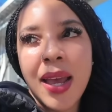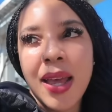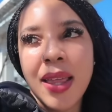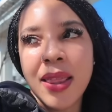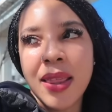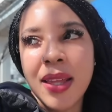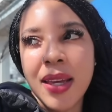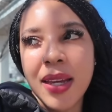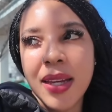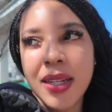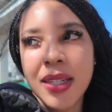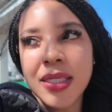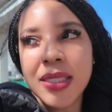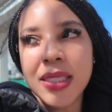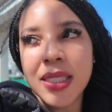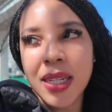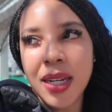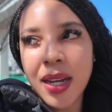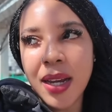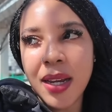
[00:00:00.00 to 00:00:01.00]
And
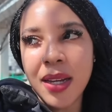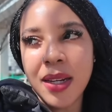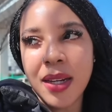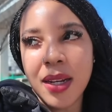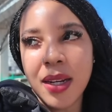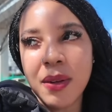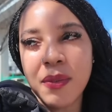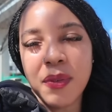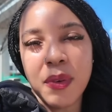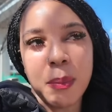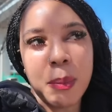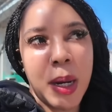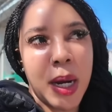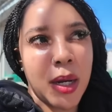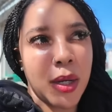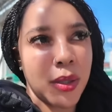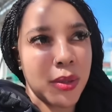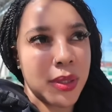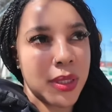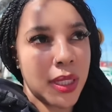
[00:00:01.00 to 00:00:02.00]
then today, getting from
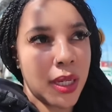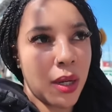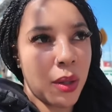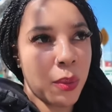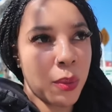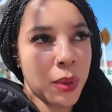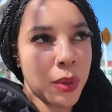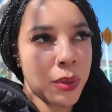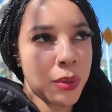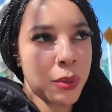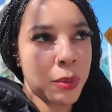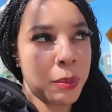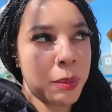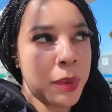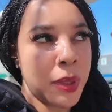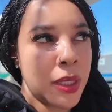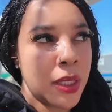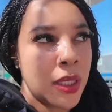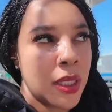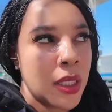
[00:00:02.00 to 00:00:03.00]
my hotel
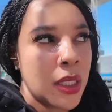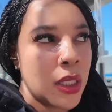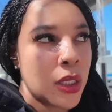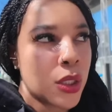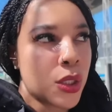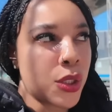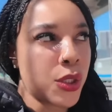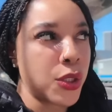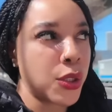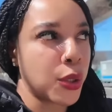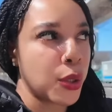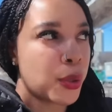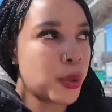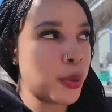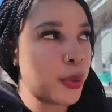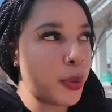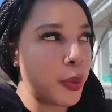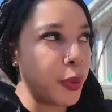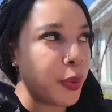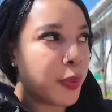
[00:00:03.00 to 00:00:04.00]
room
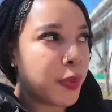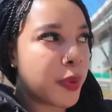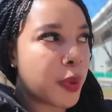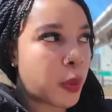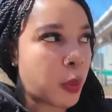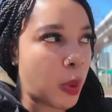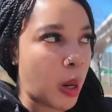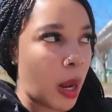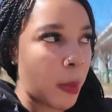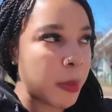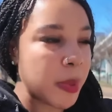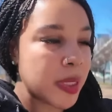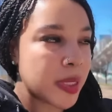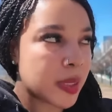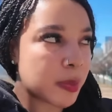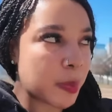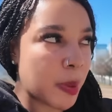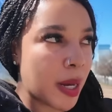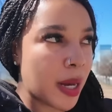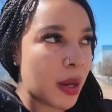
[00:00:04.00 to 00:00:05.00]
to the
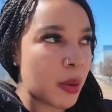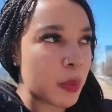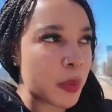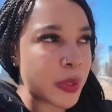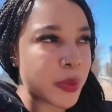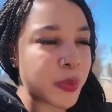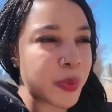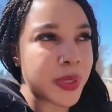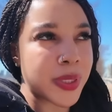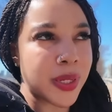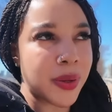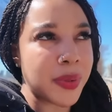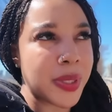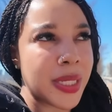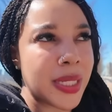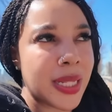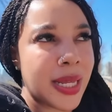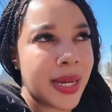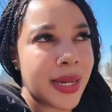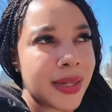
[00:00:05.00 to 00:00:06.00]
ramen spot, which was
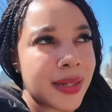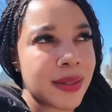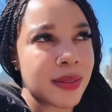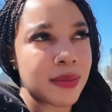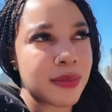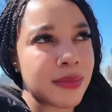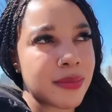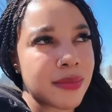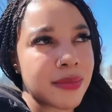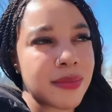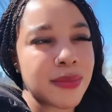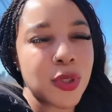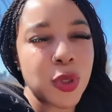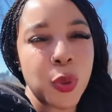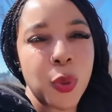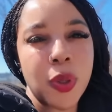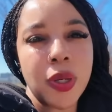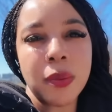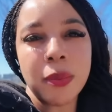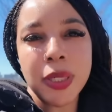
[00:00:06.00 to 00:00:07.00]
only like
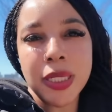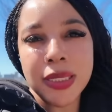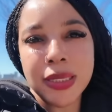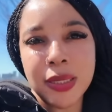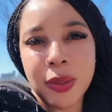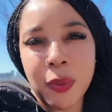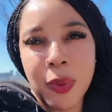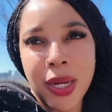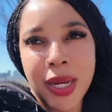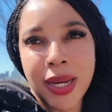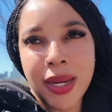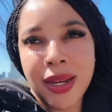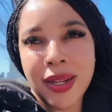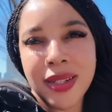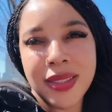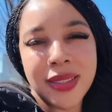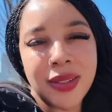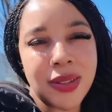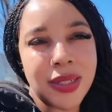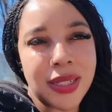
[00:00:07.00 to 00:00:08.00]
20 minutes away.
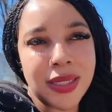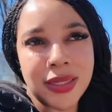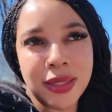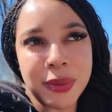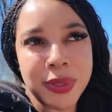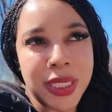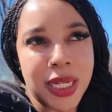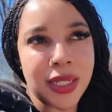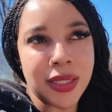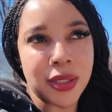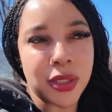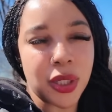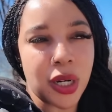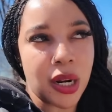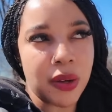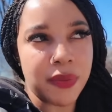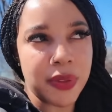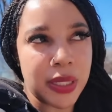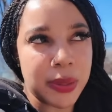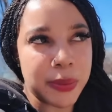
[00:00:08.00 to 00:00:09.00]
And it's only because it was hella
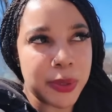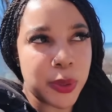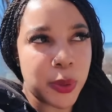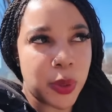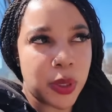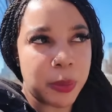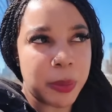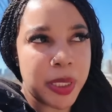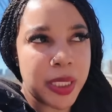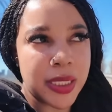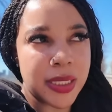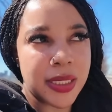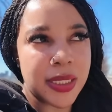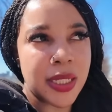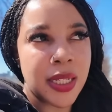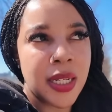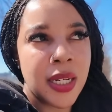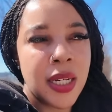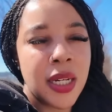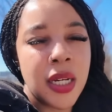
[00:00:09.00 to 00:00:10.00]
traffic, it was 20
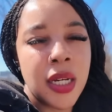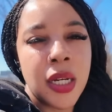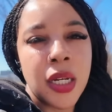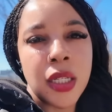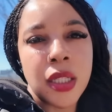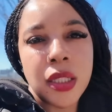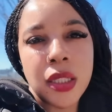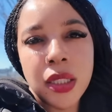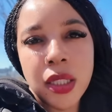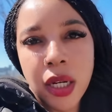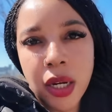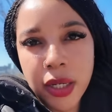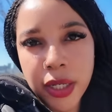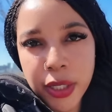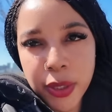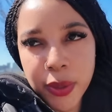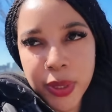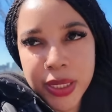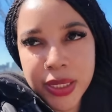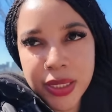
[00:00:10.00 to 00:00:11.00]
minutes.
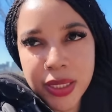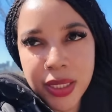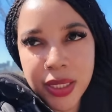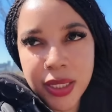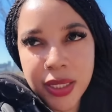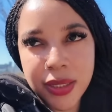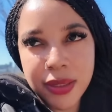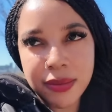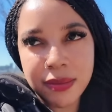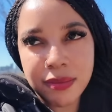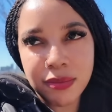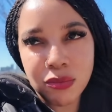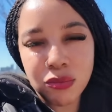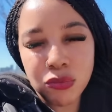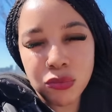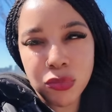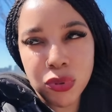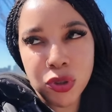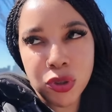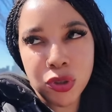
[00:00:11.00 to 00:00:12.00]
30
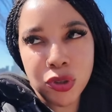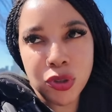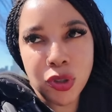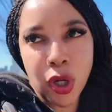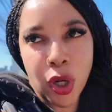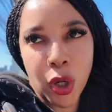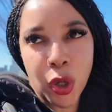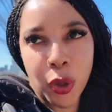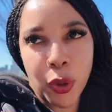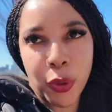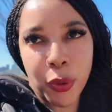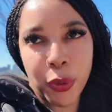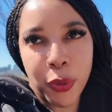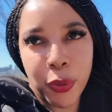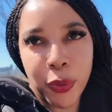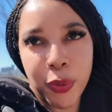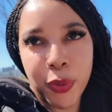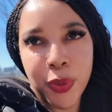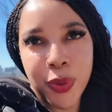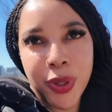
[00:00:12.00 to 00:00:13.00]
USD.
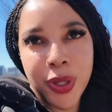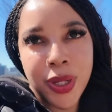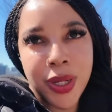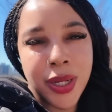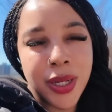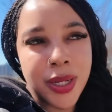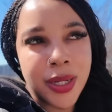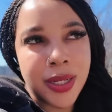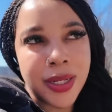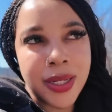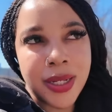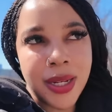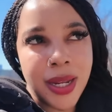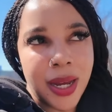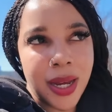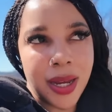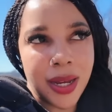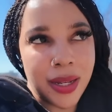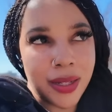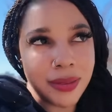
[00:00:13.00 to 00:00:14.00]
So,
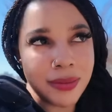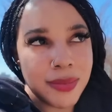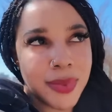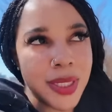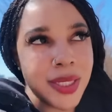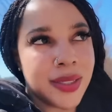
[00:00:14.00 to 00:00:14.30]
nah.